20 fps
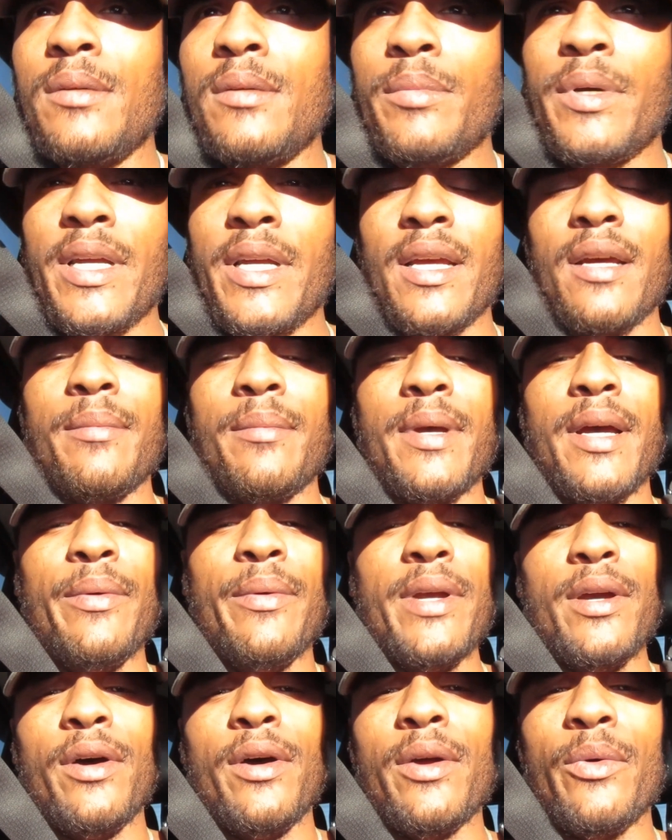But yeah, man,
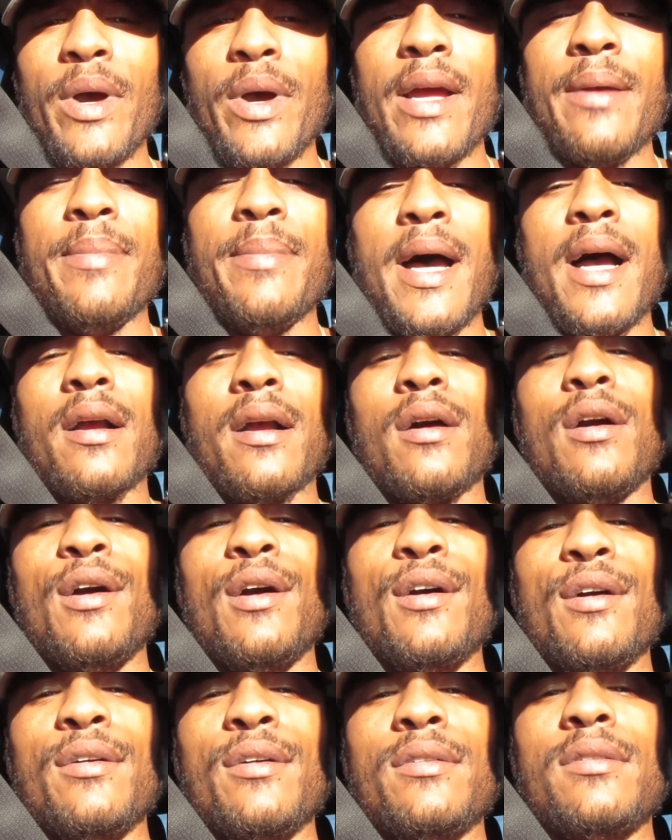we on the way back
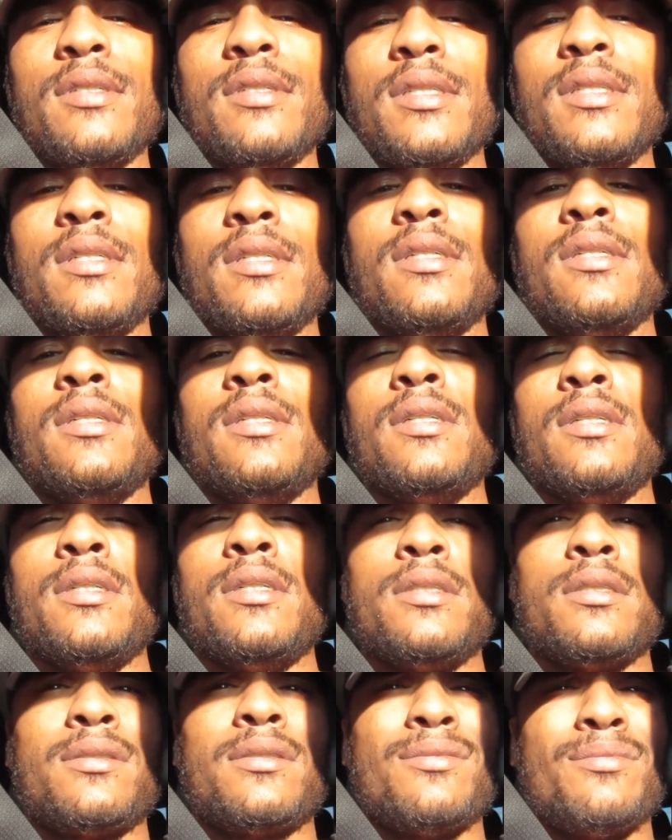home,
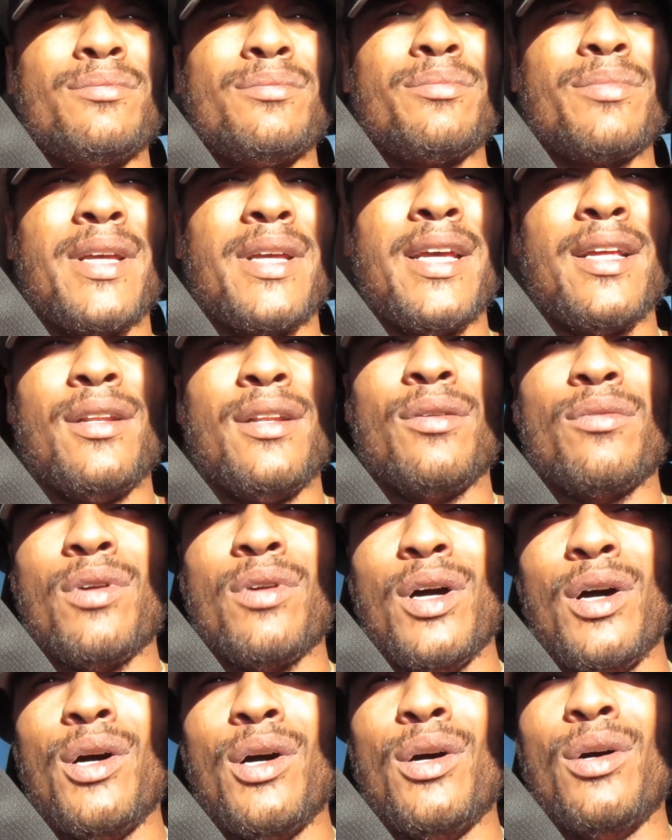hitting the
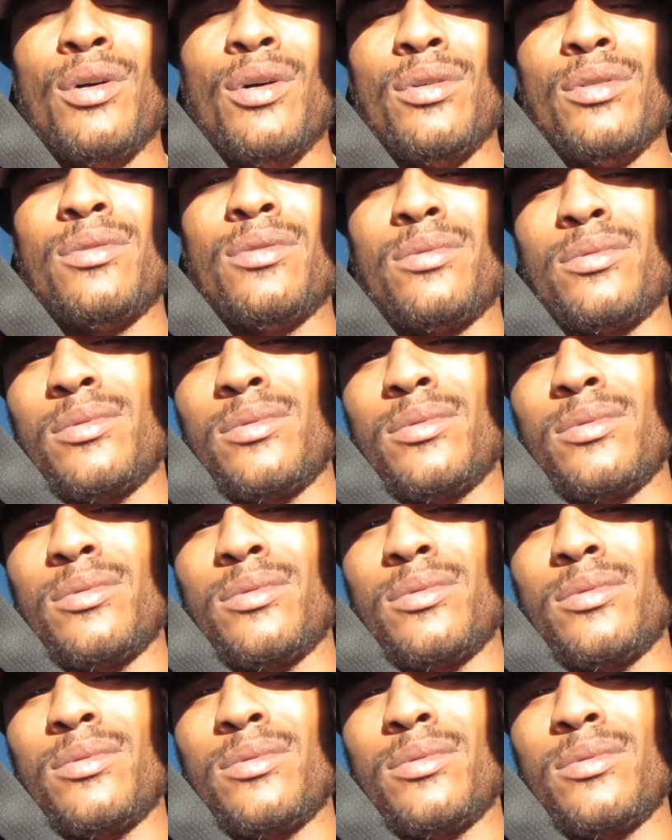road.